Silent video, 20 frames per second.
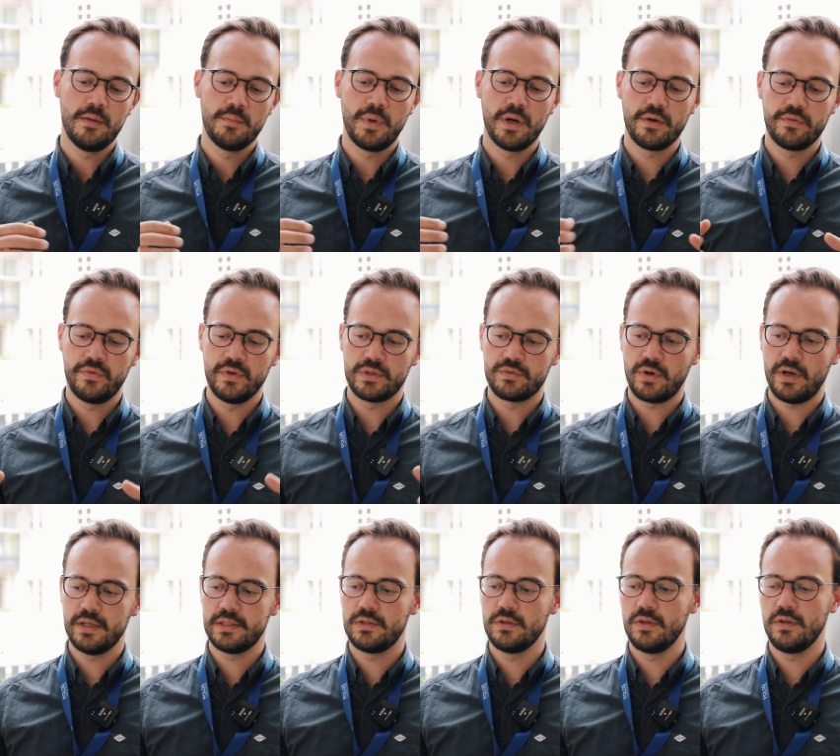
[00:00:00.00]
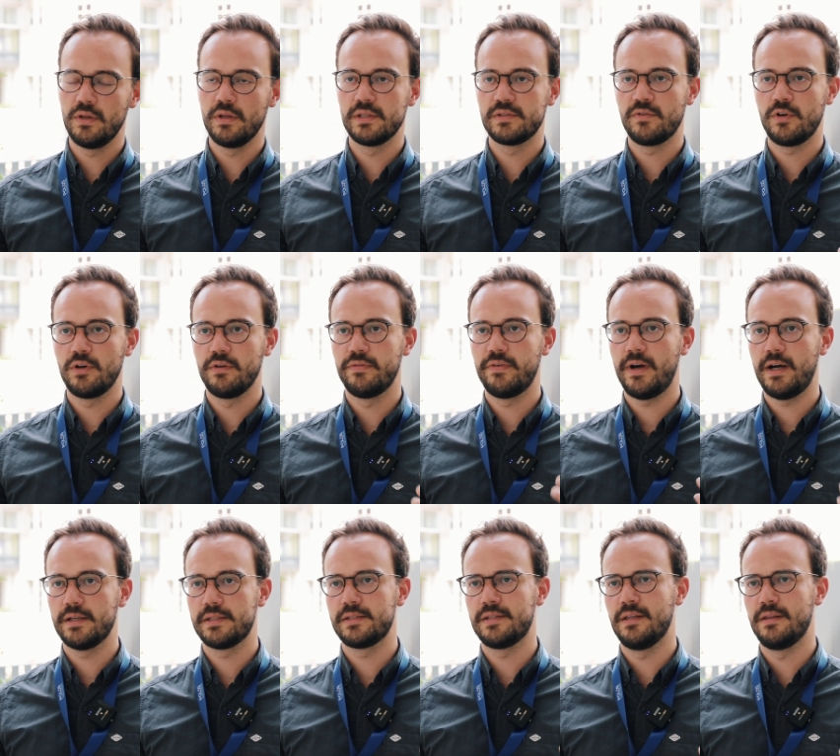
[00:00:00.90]
But if we try to do this very
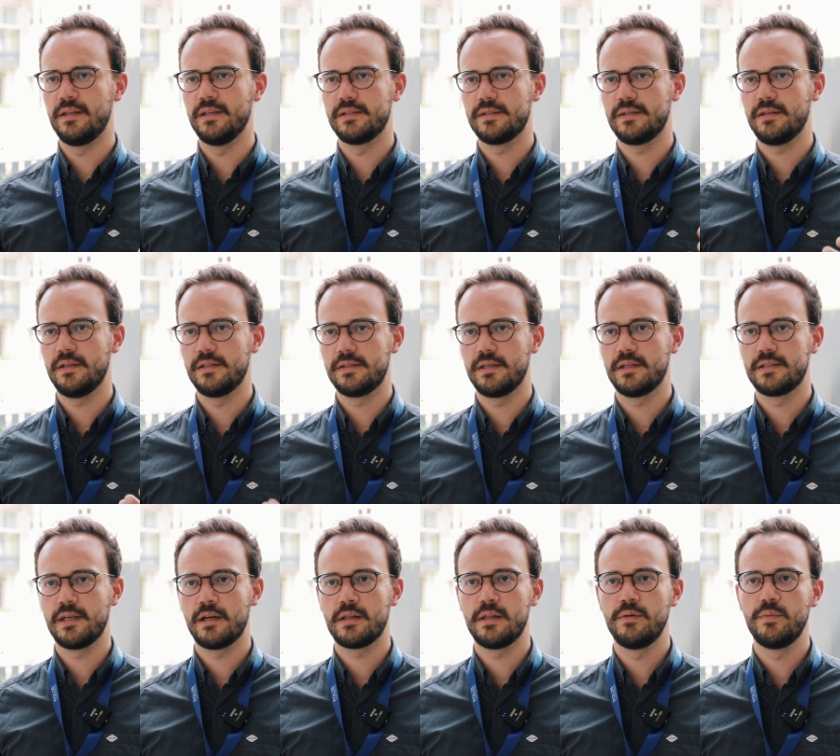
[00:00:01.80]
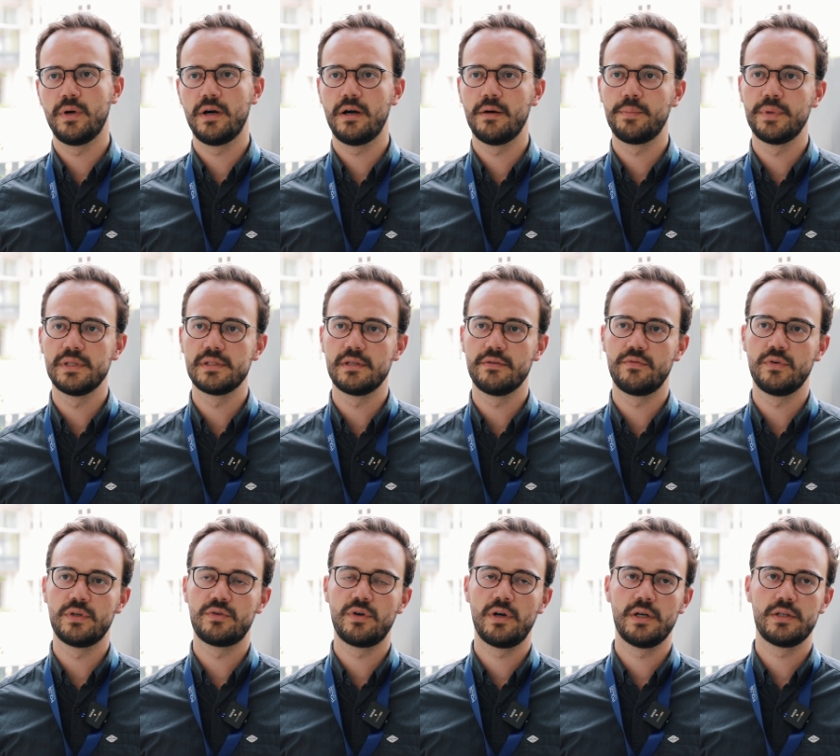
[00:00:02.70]
fast, then this is exactly what happens if
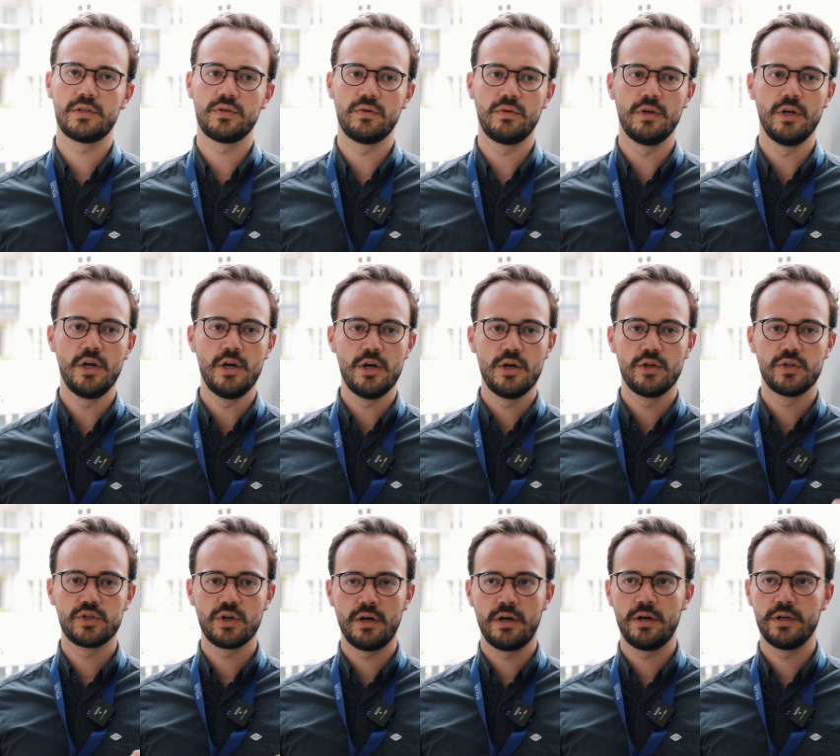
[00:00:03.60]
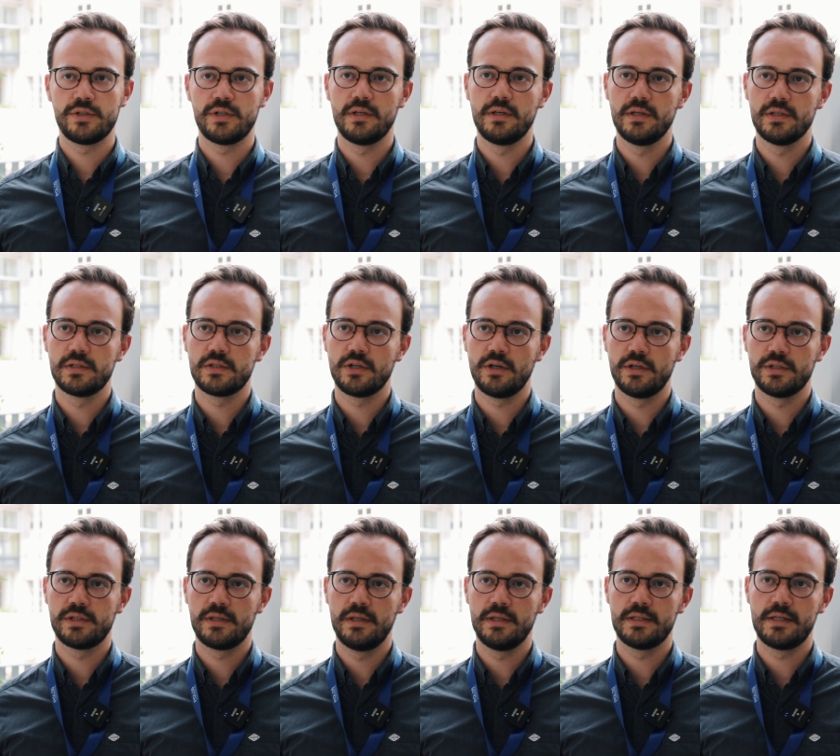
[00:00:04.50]
we try to charge and
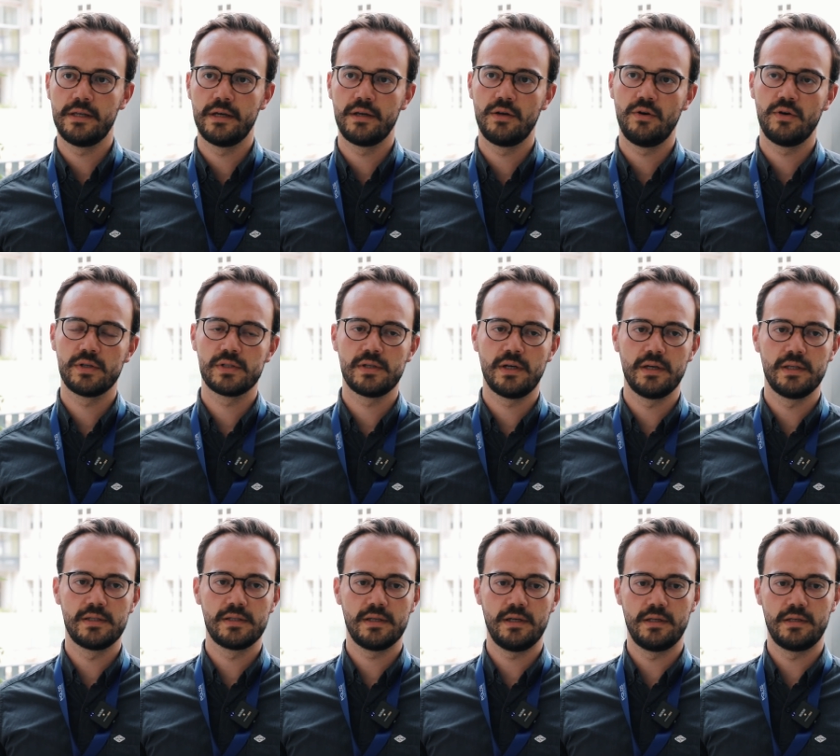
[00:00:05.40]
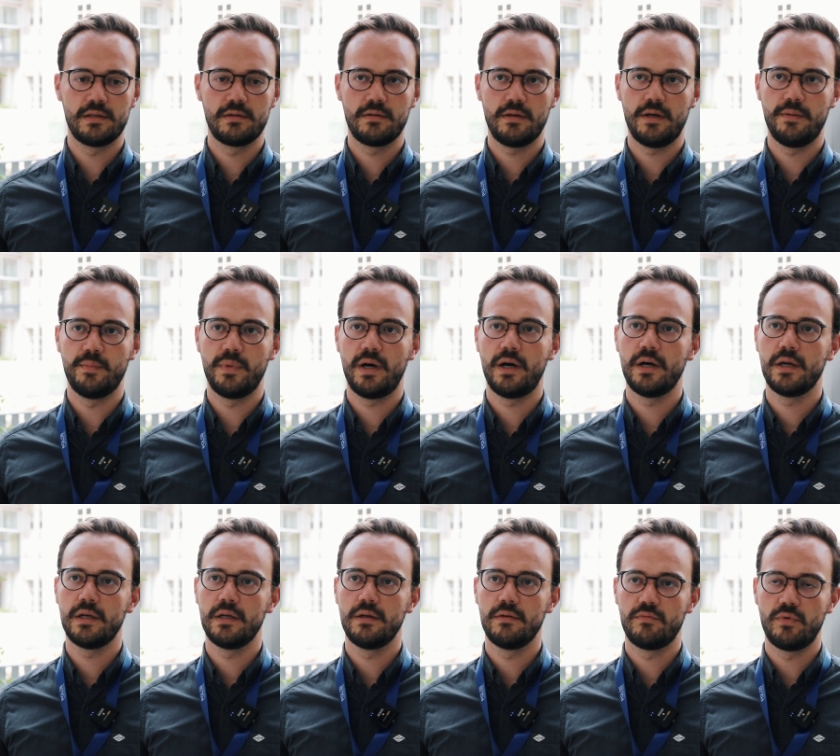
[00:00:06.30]
discharge these layered oxides at um,
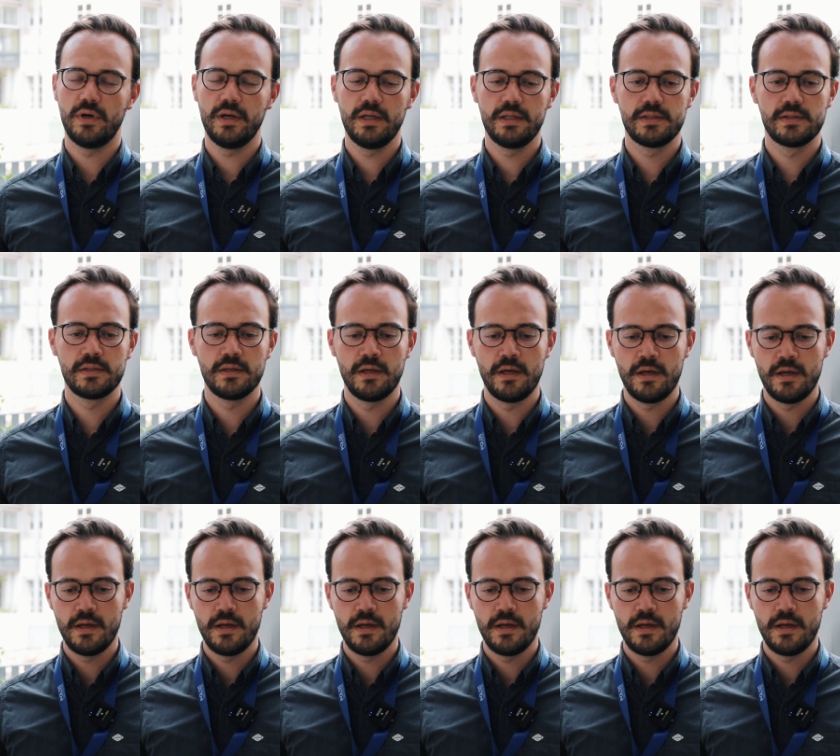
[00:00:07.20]
high rates.